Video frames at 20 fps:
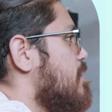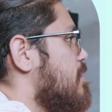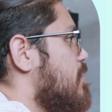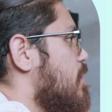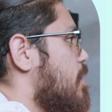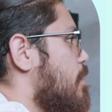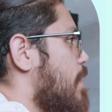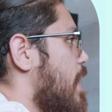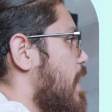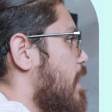the
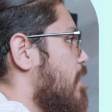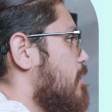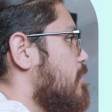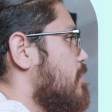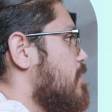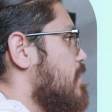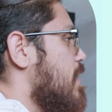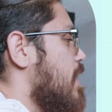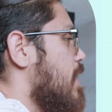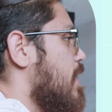
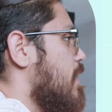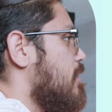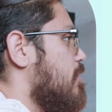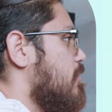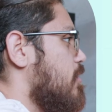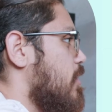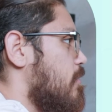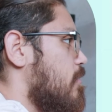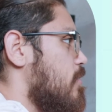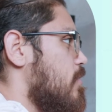amount, and the
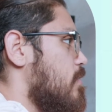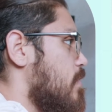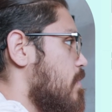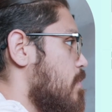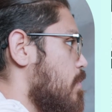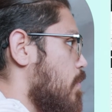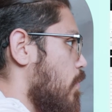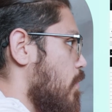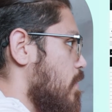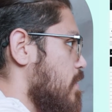level of
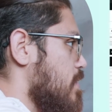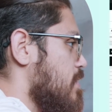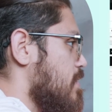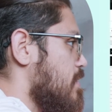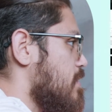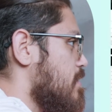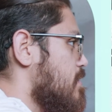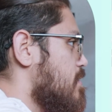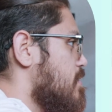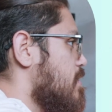
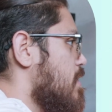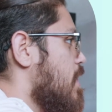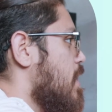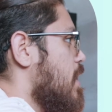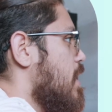importance.